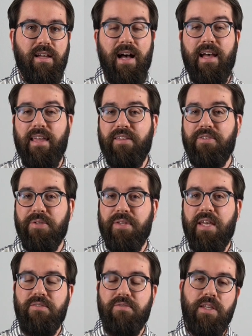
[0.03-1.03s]
Hi, in
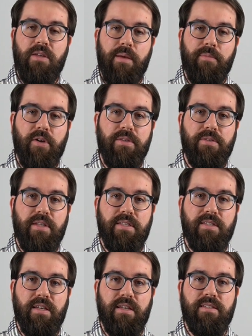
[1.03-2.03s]
today's video I'm going to
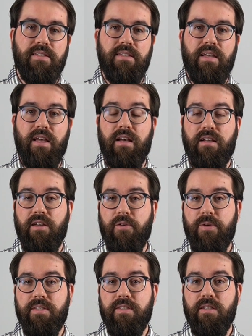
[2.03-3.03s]
discuss the
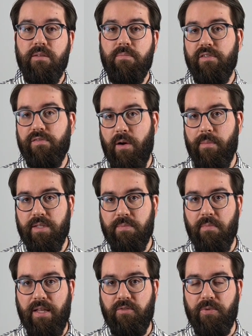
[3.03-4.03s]
accuracy performance
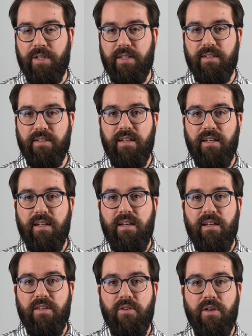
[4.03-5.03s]
metric.
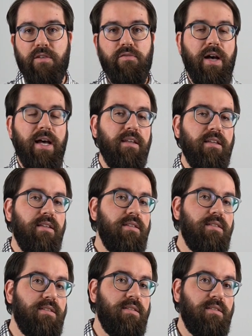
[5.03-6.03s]
You can find in
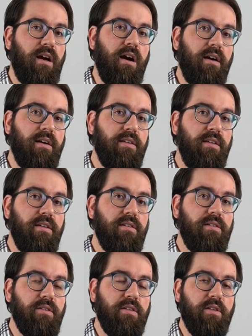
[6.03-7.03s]
this card
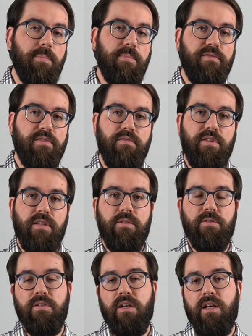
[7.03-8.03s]
here on the top of the
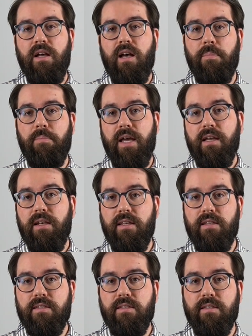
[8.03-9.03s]
video a
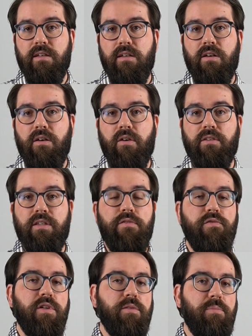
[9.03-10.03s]
playlist on
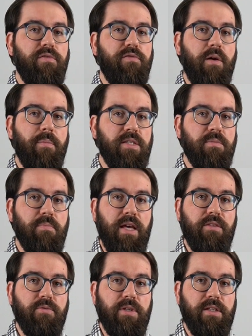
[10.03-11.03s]
different performance
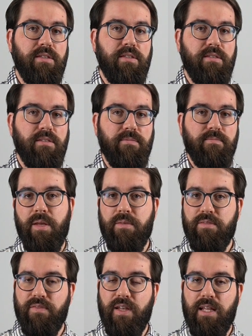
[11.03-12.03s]
metrics. My name
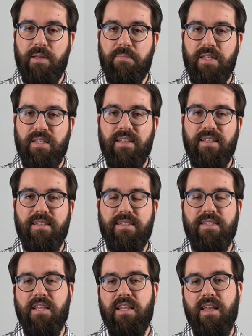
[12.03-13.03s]
is Felipe, this
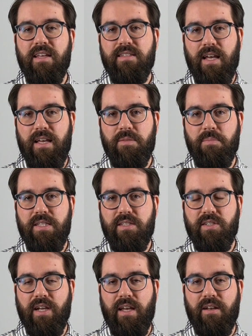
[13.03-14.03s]
is the Data Science
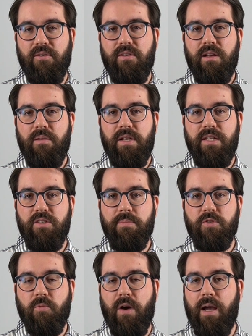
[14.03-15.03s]
Bits channel. Please
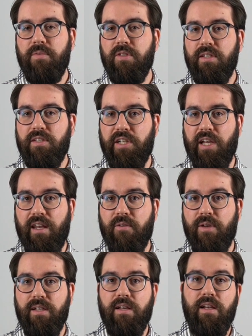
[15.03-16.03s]
subscribe to the
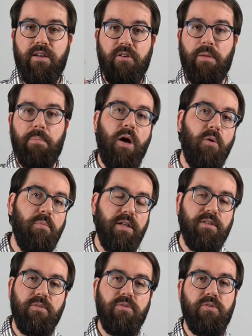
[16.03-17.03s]
channel and click on the bell
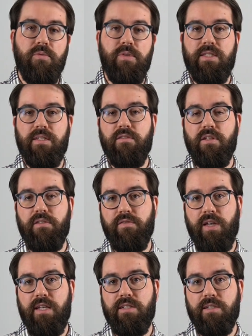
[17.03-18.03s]
button to receive
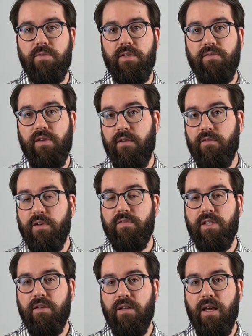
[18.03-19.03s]
notifications with every
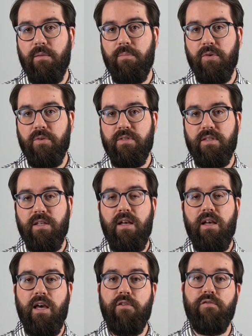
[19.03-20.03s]
video that I post,
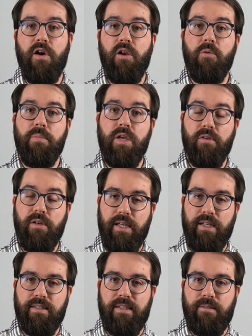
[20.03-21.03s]
and follow me on
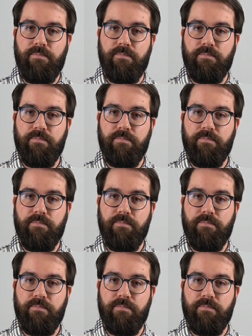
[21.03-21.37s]
LinkedIn.